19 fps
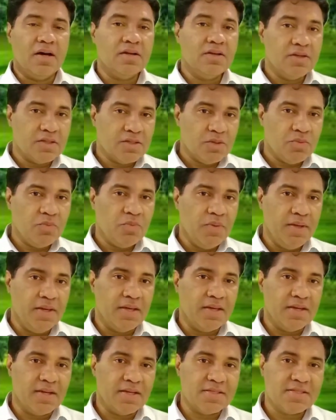Another
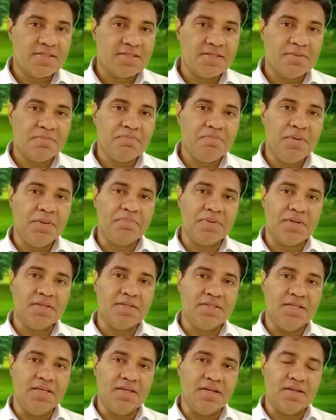way that some people
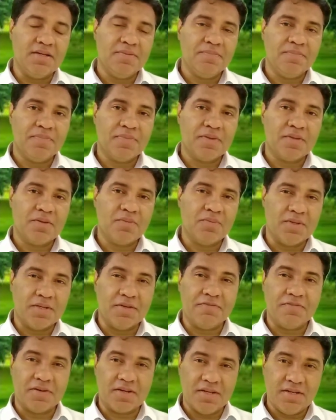deal with
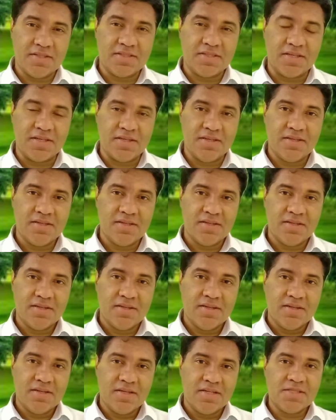difficulty
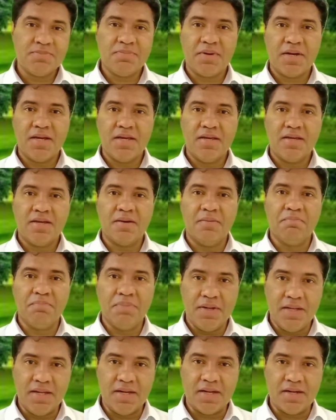is by
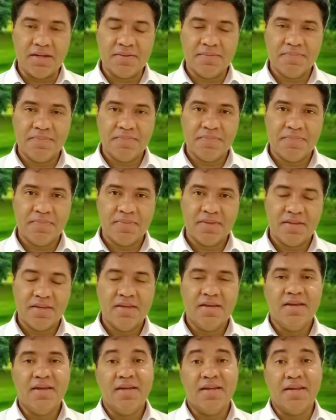complaining.
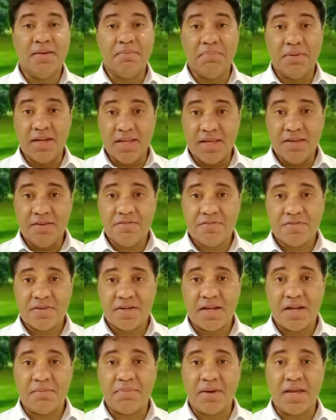They believe
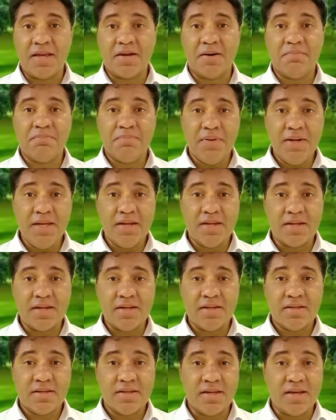that by
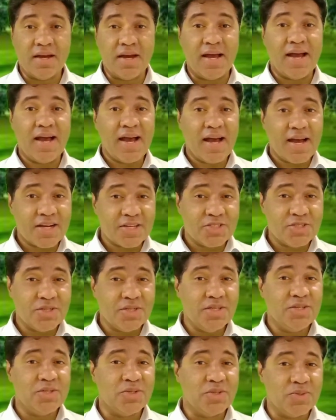complaining, they are
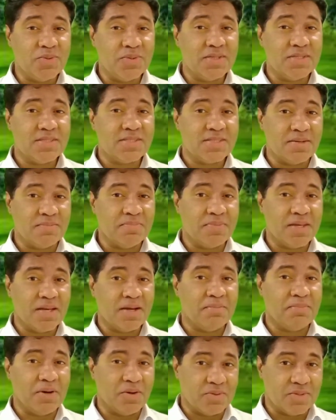actually doing something
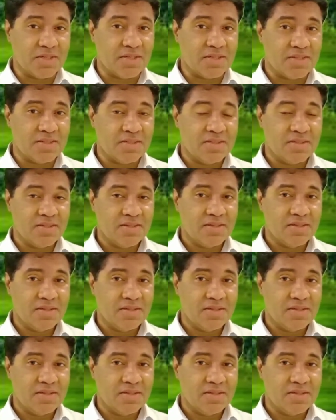about it.